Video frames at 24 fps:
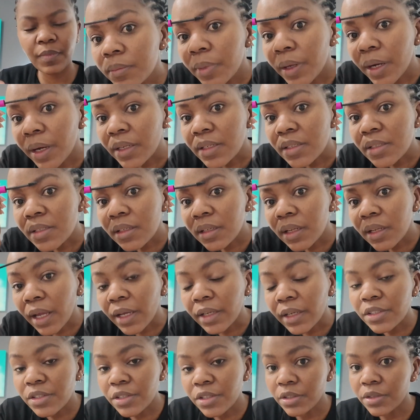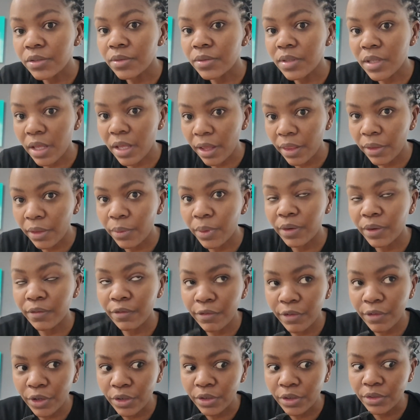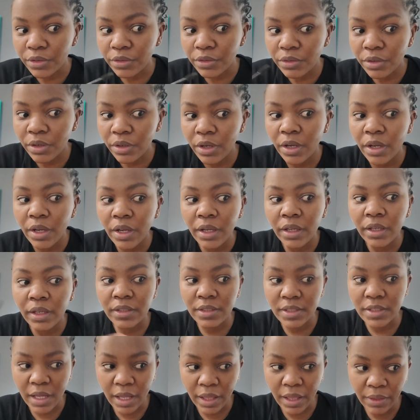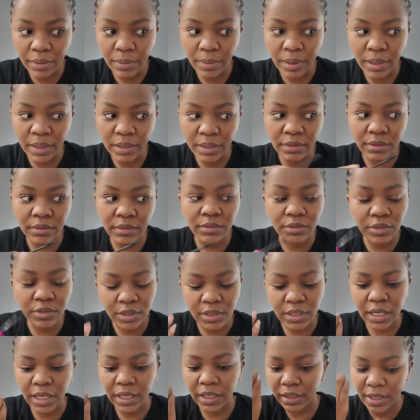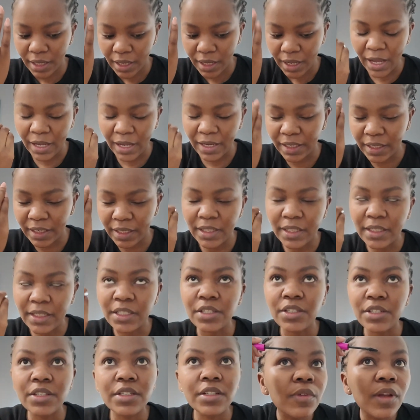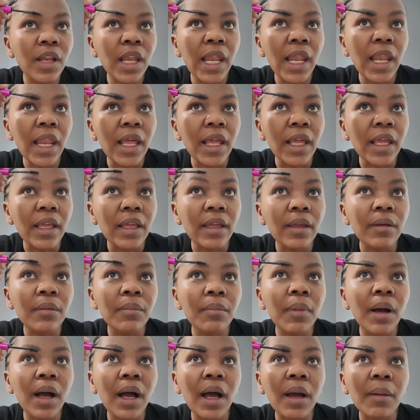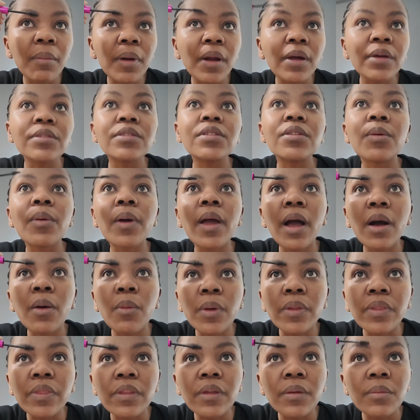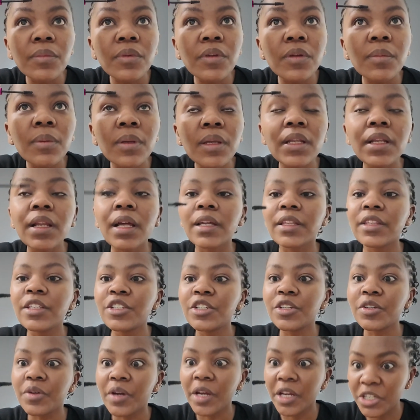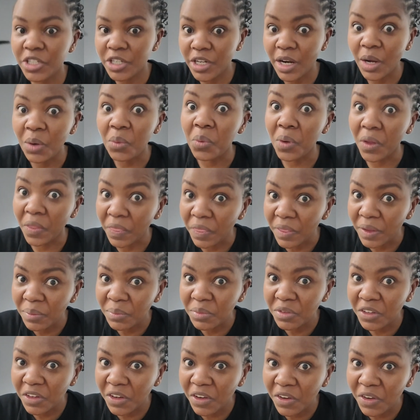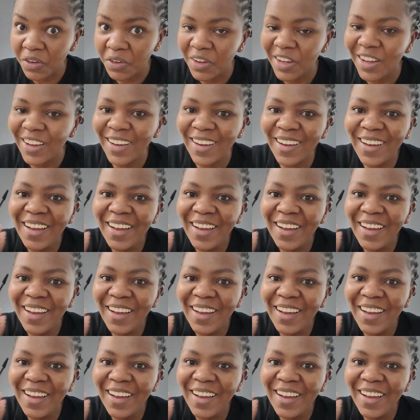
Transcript: But I still like to use the other one first, because the other one, just like, I can at least lay my eyebrows the way I want them to be, like the direction I want them to go.